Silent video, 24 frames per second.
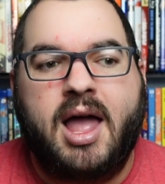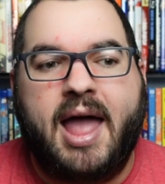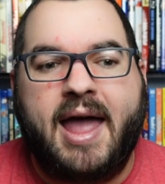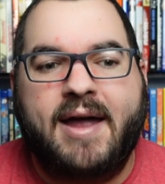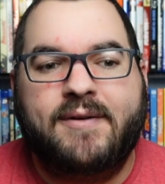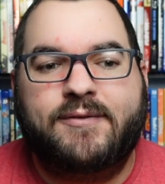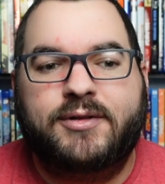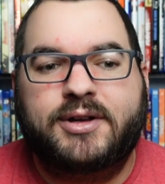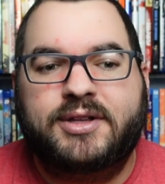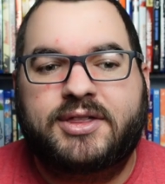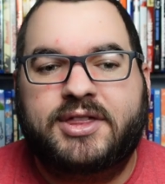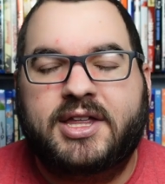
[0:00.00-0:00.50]

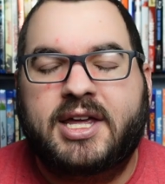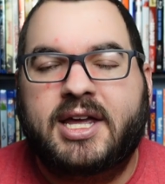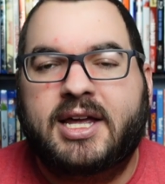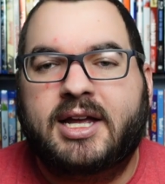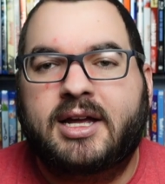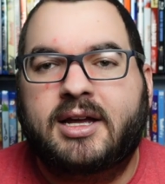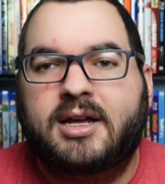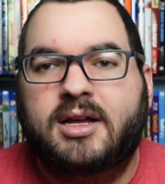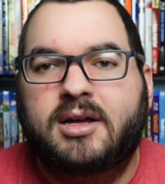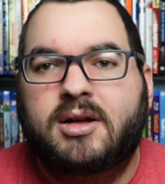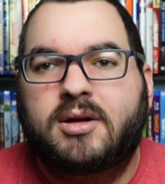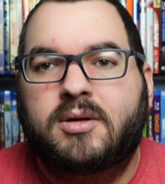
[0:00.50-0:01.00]

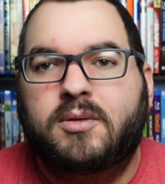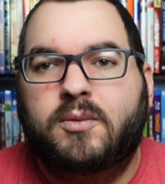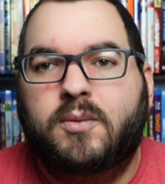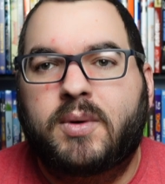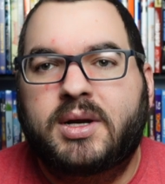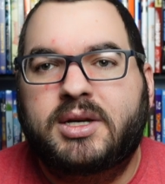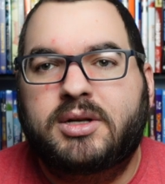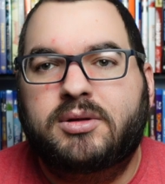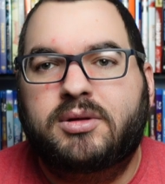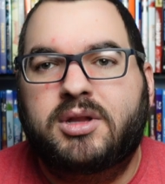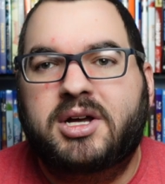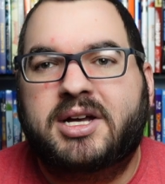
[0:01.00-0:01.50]
Everything,
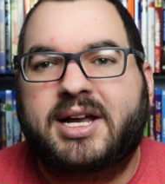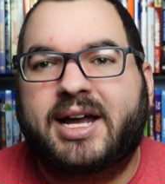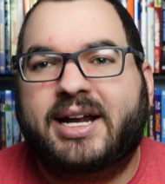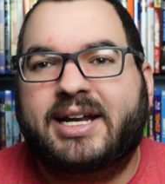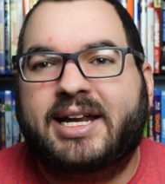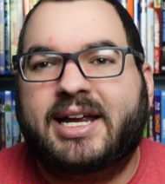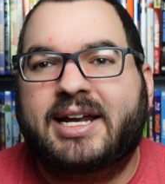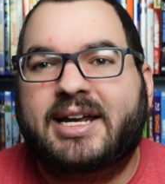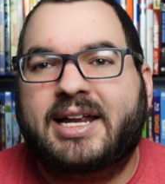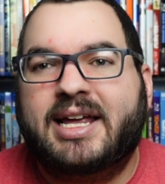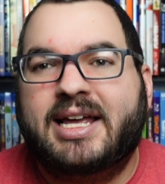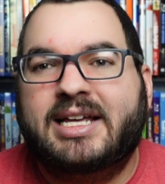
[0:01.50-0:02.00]
when you look at
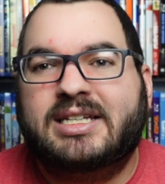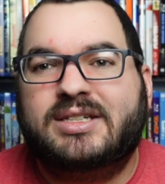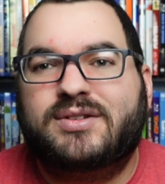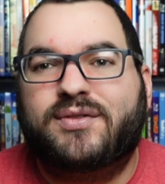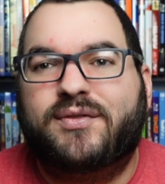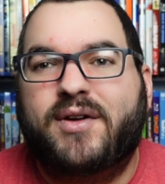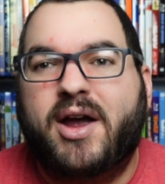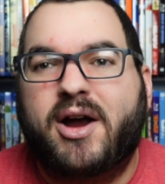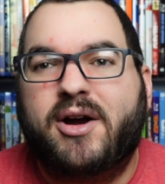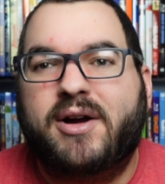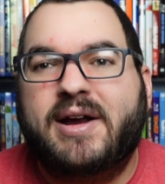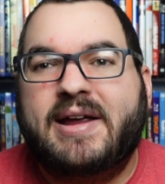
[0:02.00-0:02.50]
it, is
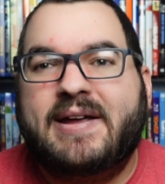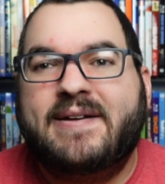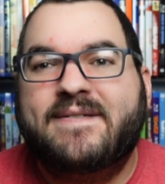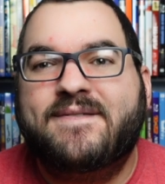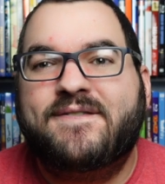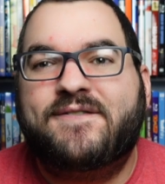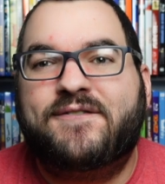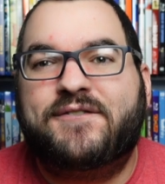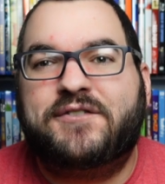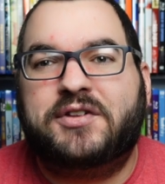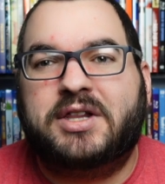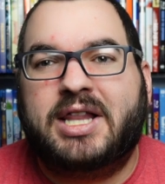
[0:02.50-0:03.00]
very
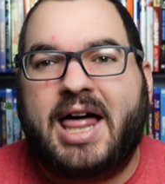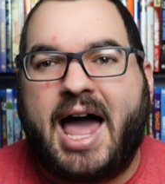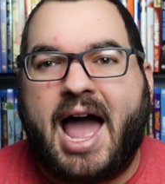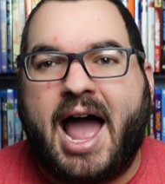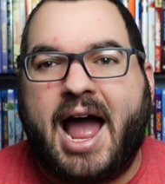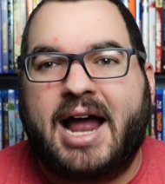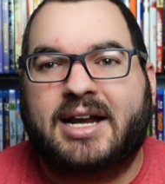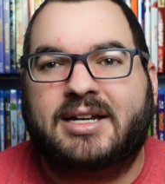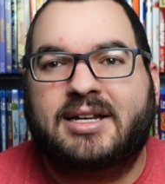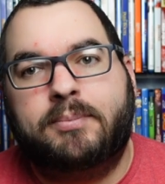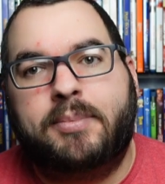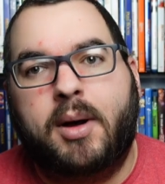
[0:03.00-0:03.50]

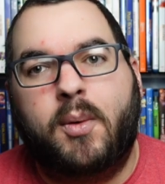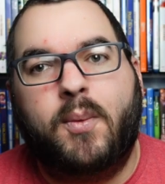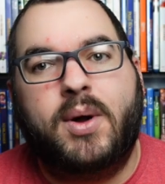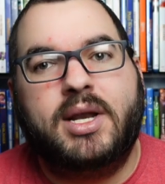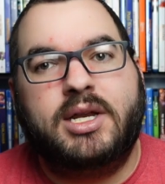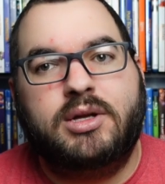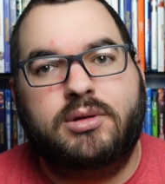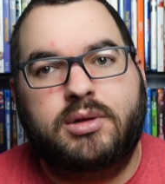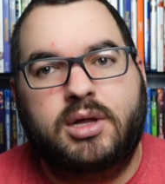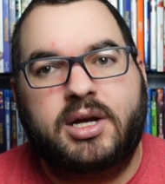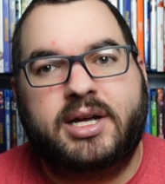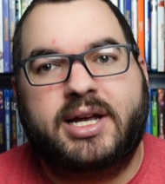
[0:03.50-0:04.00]
flat, but
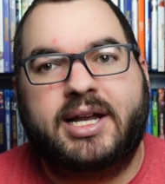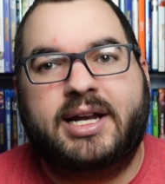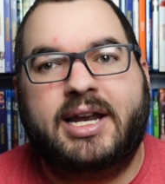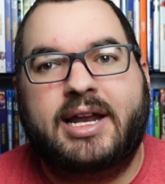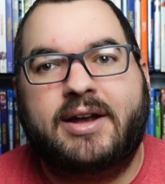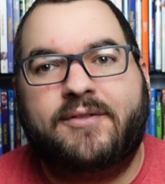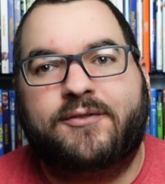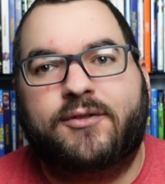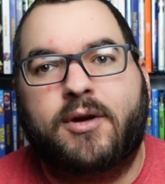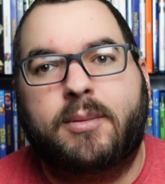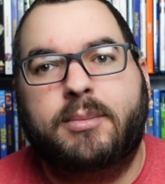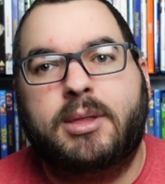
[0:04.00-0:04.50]
when you look at
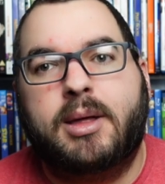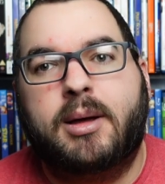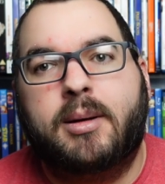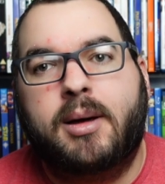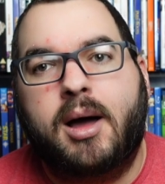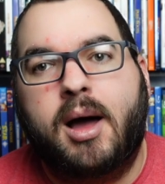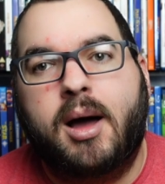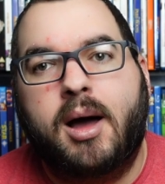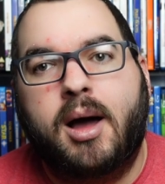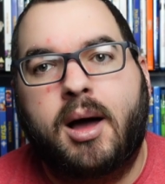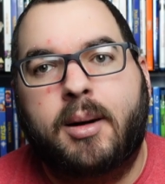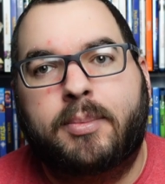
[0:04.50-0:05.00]
it from the
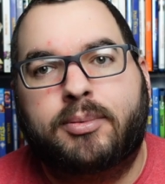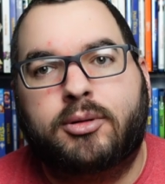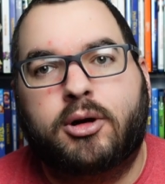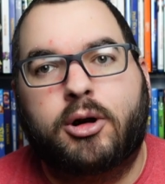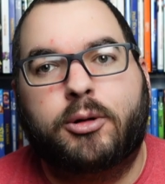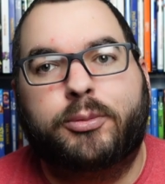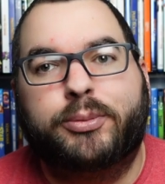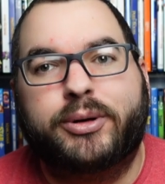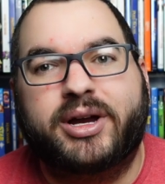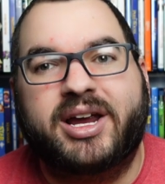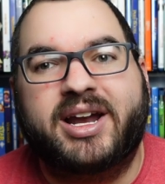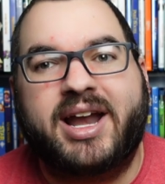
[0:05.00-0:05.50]

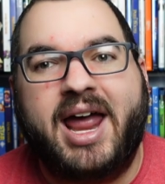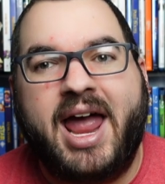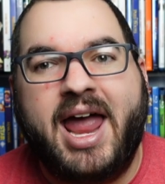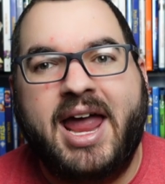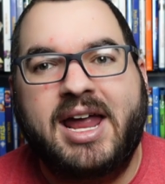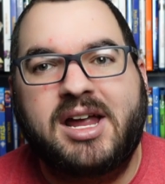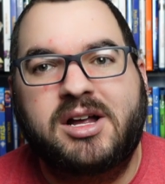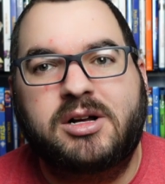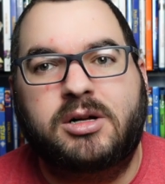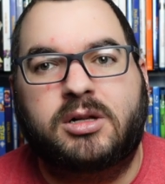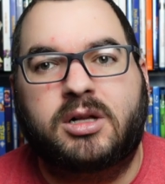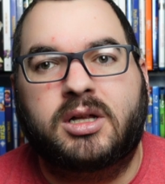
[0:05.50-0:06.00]
appropriate
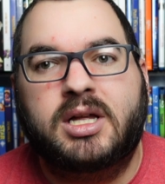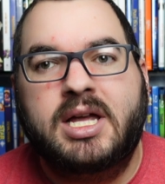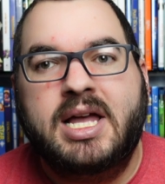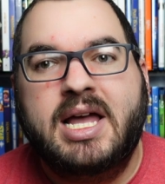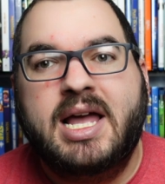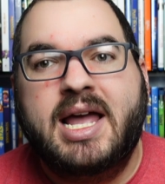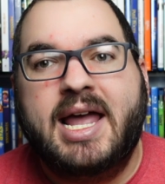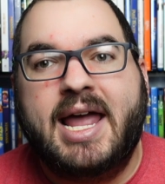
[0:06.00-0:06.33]
angle,